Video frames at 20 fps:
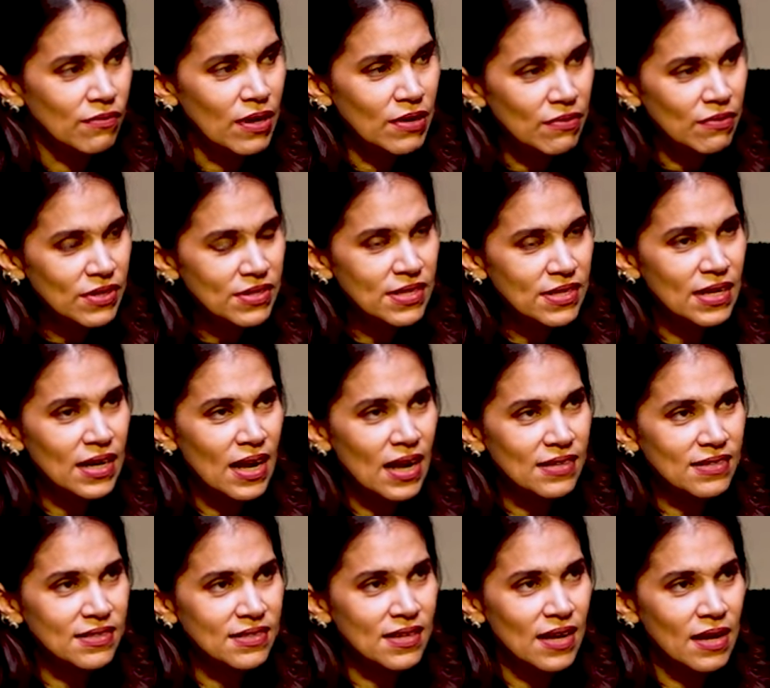When was the
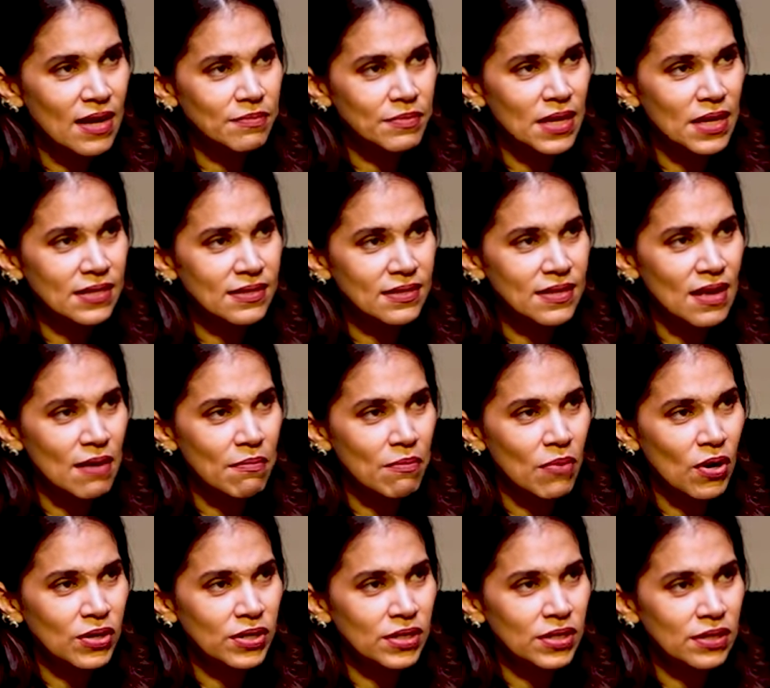last time that
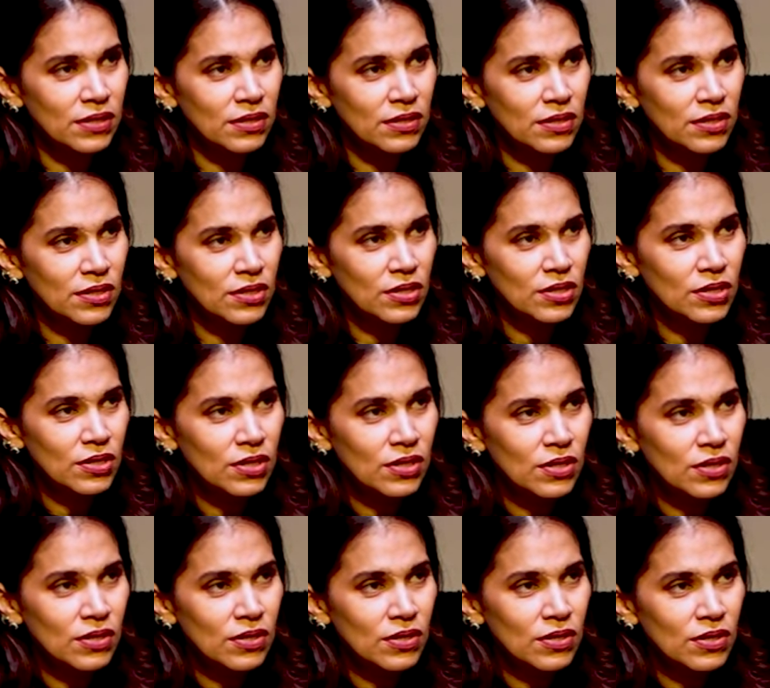somebody
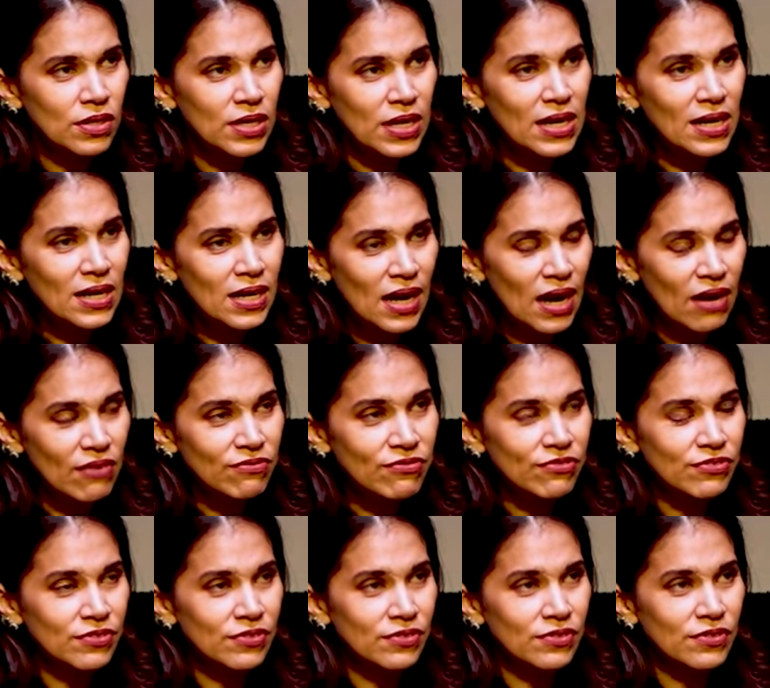in love
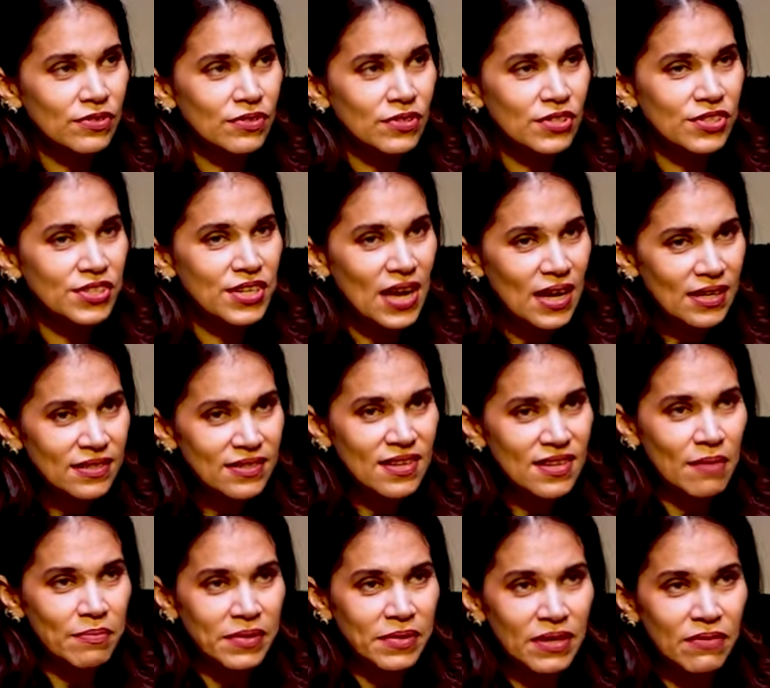shared
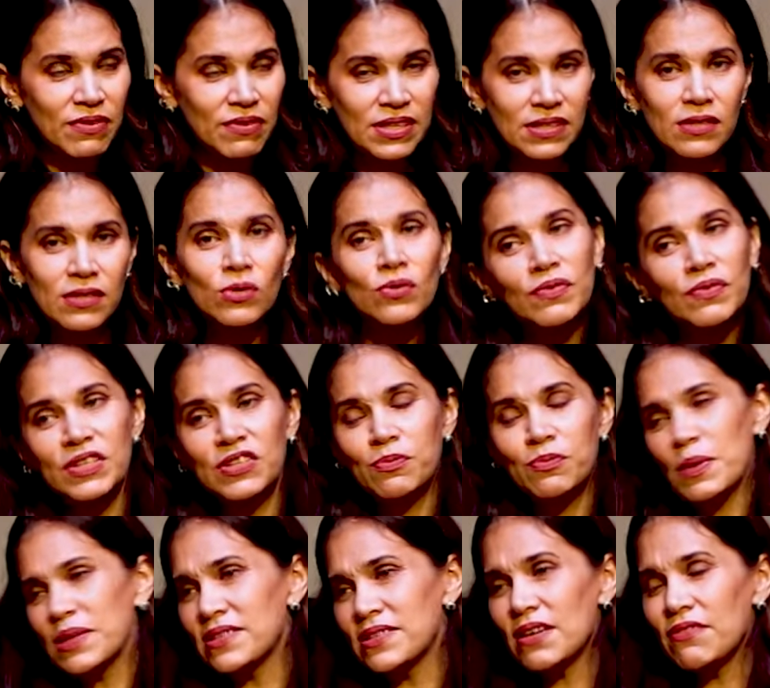something with you
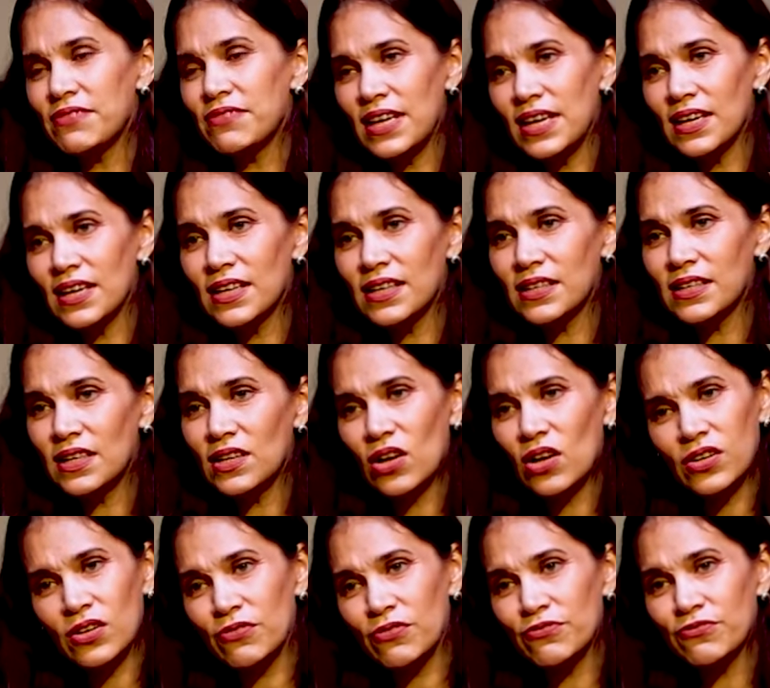which must have taken a
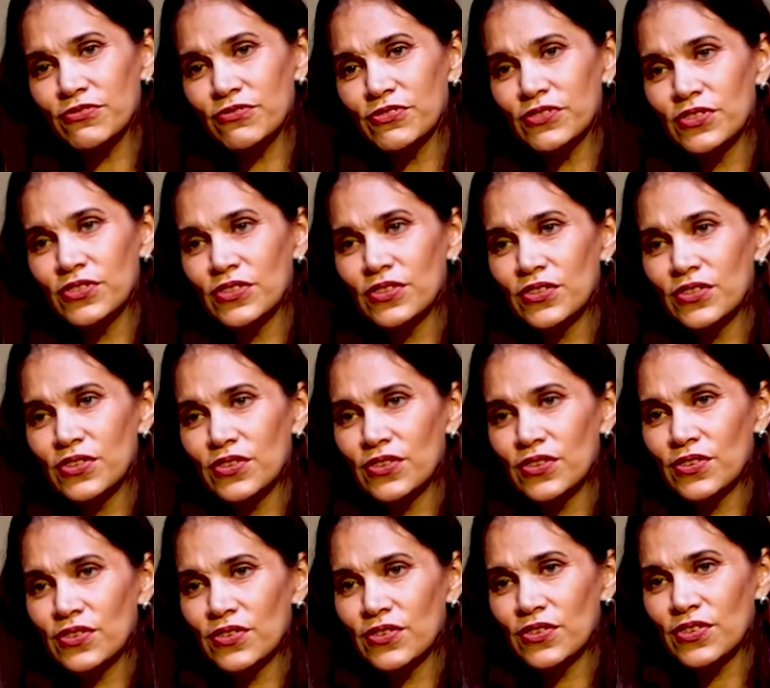lot of
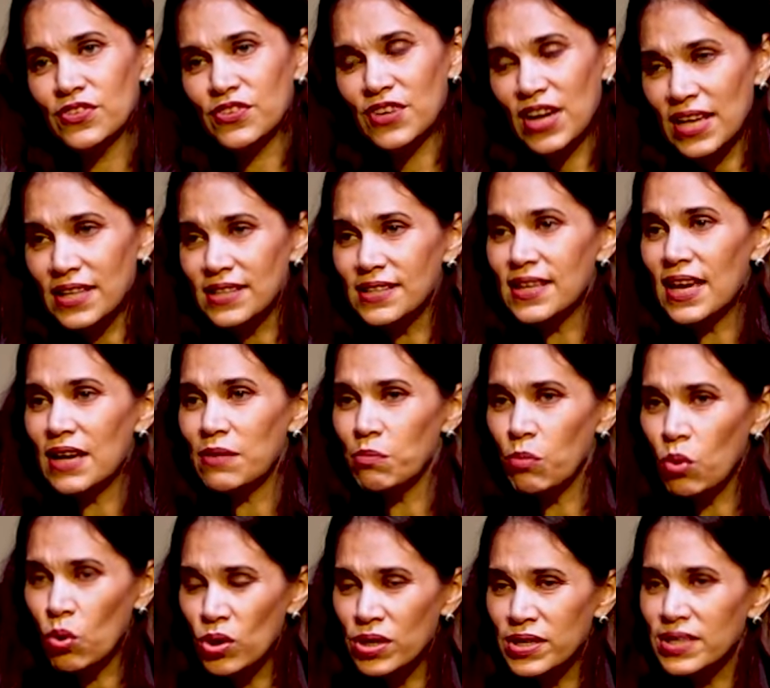strength
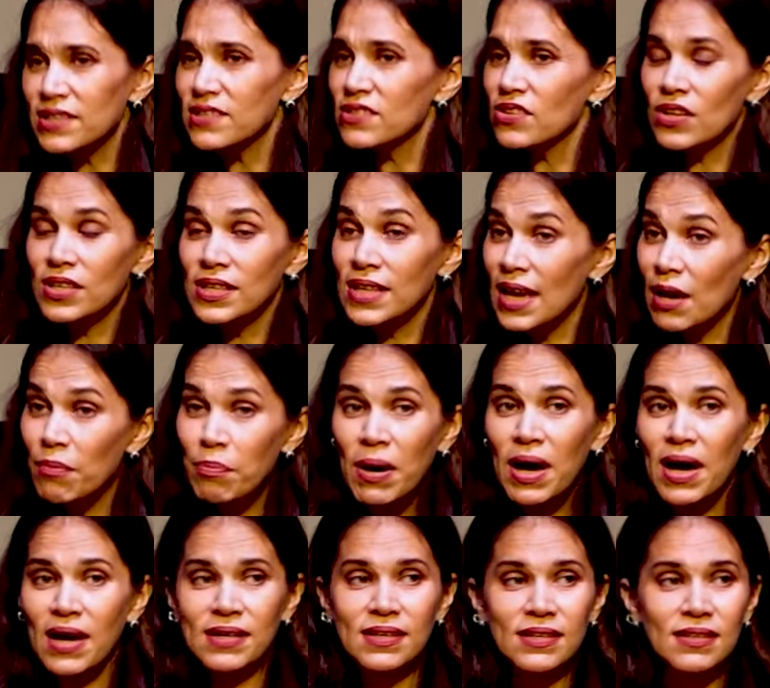and boldness on their
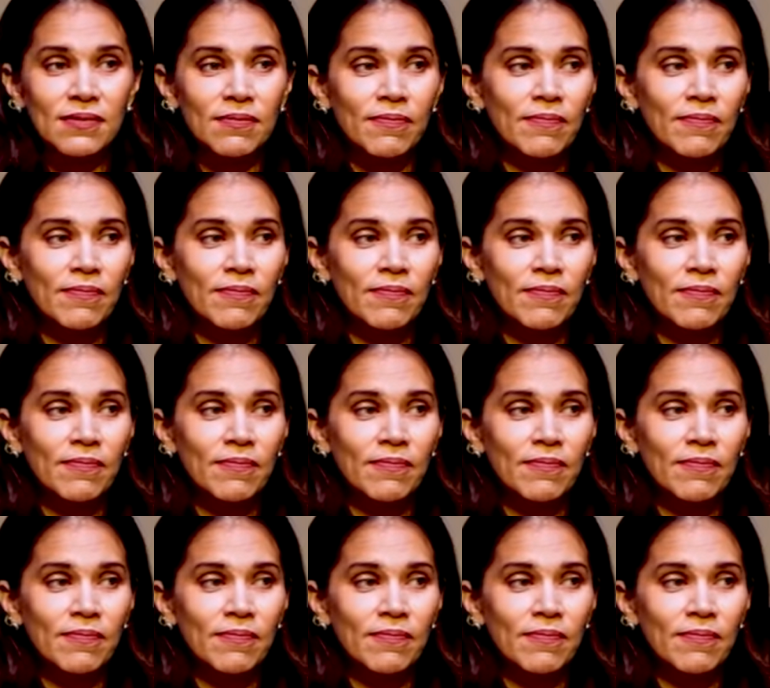part?